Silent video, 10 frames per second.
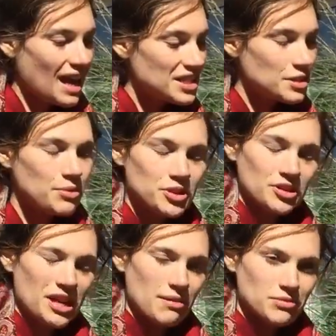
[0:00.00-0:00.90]
as the
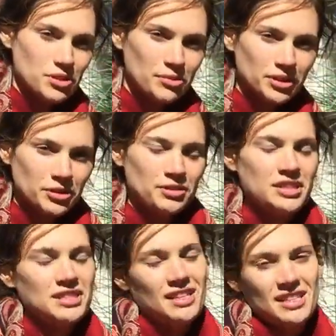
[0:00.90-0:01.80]
winter comes, you will
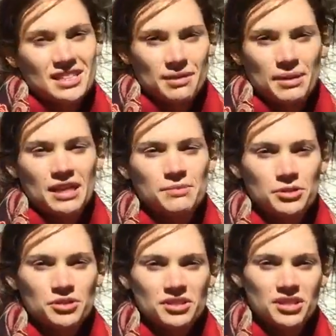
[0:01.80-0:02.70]
notice that some
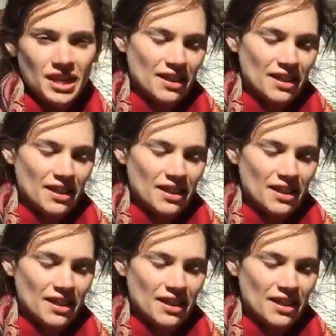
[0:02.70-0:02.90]
animals